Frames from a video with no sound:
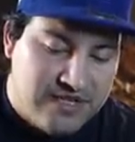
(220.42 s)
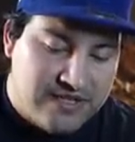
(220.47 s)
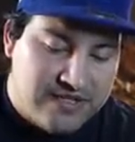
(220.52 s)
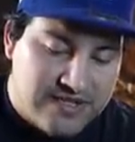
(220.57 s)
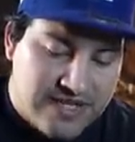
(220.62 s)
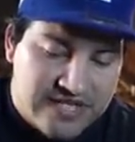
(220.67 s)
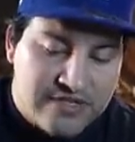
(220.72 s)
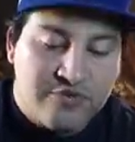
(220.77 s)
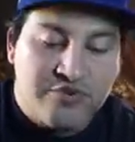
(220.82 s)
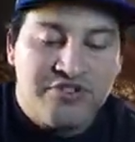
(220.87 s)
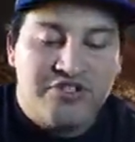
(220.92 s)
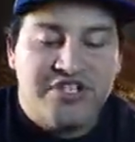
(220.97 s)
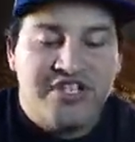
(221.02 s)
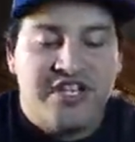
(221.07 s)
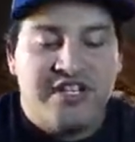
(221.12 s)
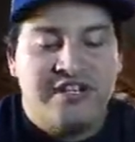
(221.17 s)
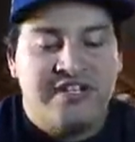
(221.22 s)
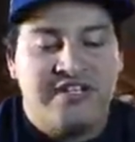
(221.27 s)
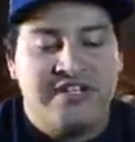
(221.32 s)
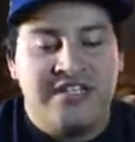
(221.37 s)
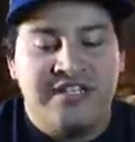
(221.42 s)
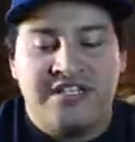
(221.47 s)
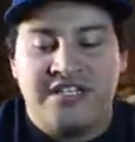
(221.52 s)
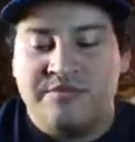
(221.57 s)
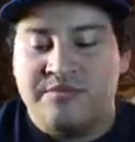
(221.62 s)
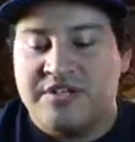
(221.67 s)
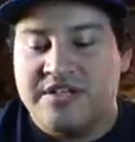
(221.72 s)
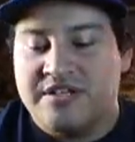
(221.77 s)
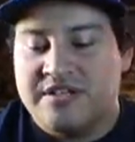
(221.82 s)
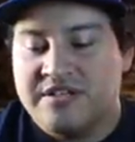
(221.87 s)
That's what you get in the
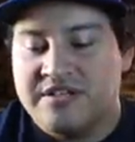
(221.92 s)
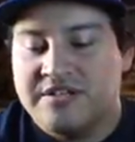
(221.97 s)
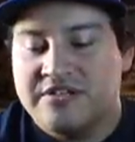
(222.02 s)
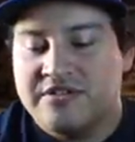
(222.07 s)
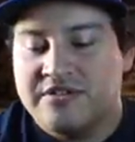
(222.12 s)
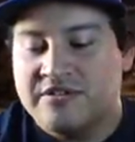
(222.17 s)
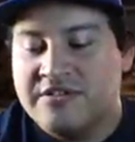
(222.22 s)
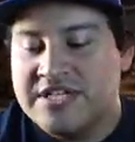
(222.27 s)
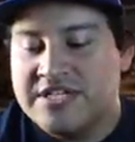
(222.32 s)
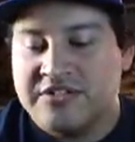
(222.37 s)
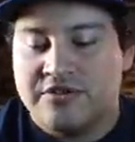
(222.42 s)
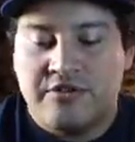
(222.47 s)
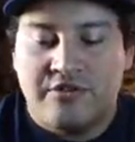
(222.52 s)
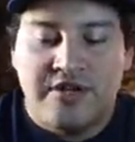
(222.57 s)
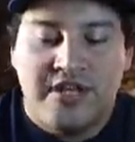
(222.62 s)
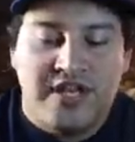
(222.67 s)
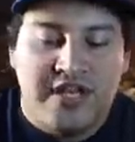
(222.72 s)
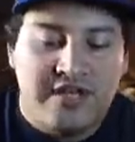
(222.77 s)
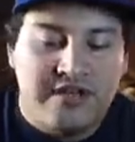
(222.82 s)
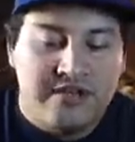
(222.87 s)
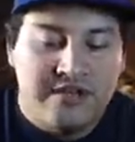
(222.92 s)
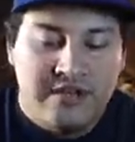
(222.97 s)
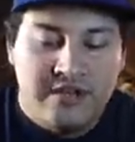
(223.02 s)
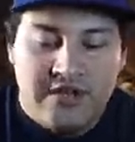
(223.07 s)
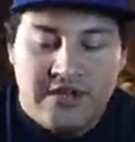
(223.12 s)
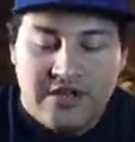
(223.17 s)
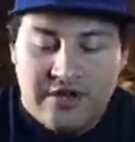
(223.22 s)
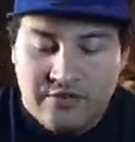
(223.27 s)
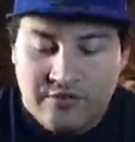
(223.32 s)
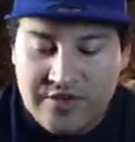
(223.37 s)
ETB. So let's go ahead.
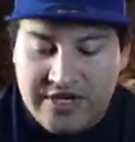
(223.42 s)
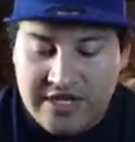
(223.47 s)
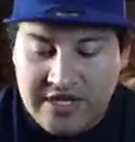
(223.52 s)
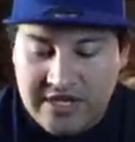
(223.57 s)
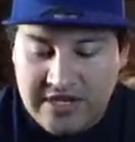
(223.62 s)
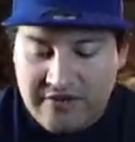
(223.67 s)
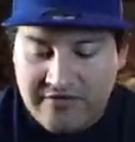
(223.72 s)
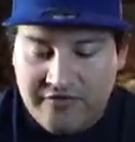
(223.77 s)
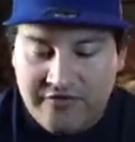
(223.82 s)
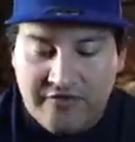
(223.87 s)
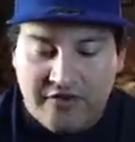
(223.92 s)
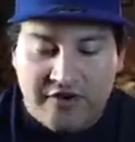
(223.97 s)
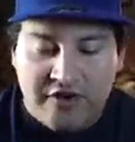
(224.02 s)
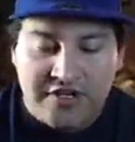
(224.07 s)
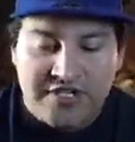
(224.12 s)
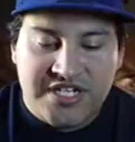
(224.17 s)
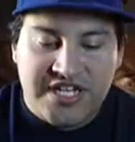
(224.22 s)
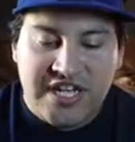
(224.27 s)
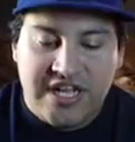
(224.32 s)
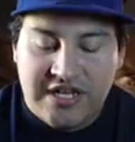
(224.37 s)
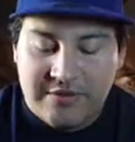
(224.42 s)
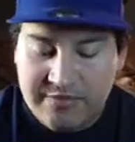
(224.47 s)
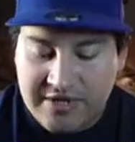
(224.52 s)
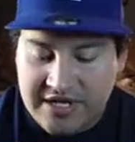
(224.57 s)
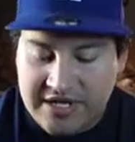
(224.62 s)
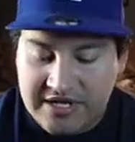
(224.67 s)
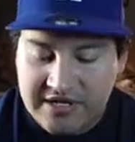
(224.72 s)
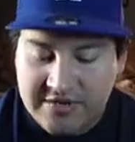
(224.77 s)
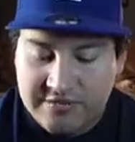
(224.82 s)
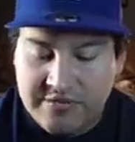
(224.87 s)
We have our 10
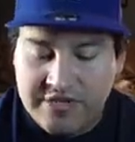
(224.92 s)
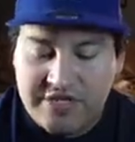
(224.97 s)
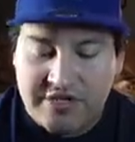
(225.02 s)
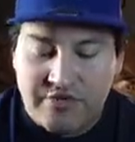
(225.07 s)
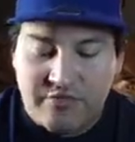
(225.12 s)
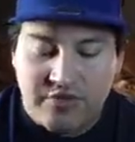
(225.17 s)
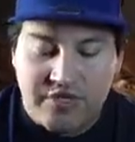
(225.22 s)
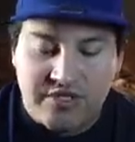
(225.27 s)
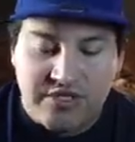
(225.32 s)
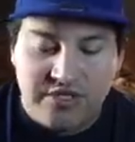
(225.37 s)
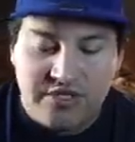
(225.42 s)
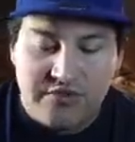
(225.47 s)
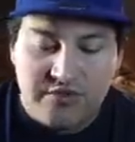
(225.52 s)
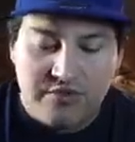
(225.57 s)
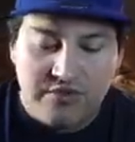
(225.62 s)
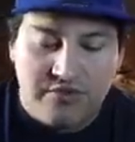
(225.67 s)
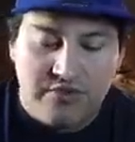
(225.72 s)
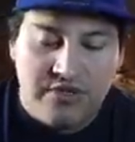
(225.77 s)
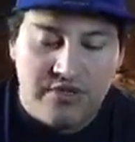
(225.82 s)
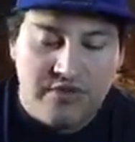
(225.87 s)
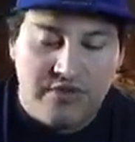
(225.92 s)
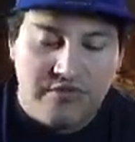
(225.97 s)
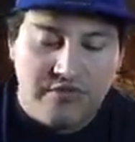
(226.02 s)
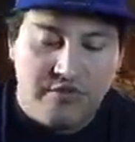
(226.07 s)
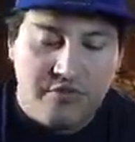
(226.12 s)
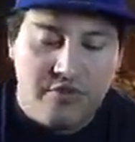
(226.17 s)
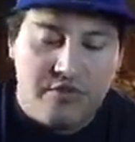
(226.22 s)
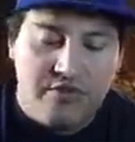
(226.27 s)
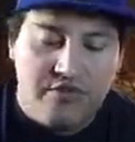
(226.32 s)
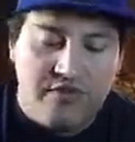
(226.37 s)
packs. Make sure 1, 2, 3,
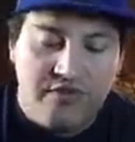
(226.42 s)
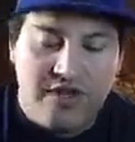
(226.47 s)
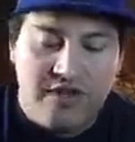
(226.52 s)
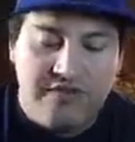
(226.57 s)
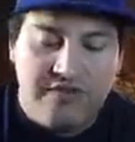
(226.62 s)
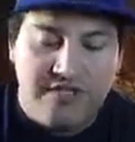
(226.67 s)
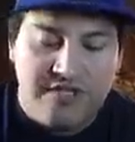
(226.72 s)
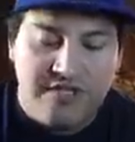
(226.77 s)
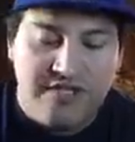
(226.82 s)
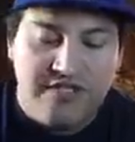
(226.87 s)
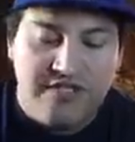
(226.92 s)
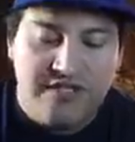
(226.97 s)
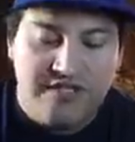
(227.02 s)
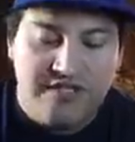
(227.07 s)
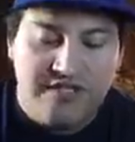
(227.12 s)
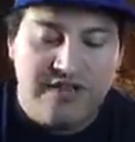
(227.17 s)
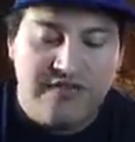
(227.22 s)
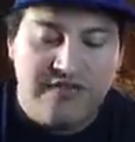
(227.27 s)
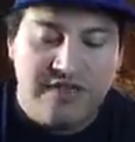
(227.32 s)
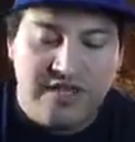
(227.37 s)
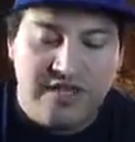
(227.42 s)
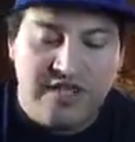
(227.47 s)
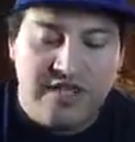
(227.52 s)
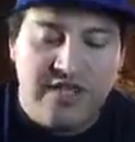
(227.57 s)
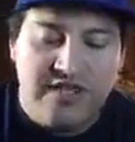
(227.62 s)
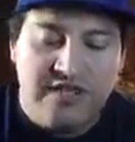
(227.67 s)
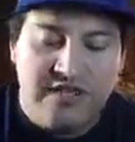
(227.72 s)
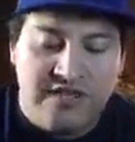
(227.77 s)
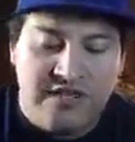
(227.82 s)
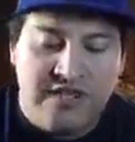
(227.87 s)
4, 5, 6, 7,
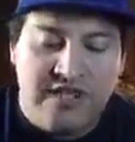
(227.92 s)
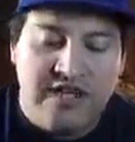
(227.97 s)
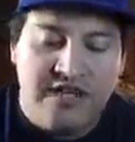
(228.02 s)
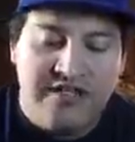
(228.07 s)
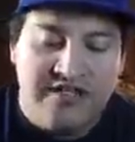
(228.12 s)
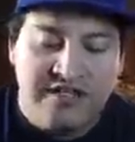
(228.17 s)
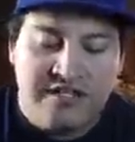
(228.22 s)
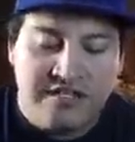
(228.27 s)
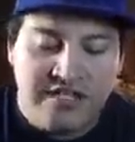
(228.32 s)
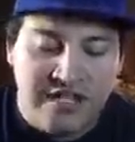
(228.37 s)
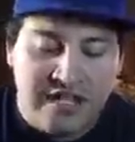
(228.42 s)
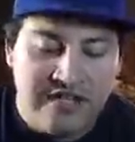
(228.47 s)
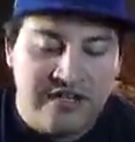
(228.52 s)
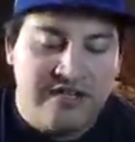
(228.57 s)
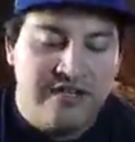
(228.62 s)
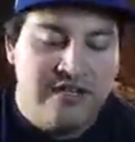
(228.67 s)
8, 9, 10.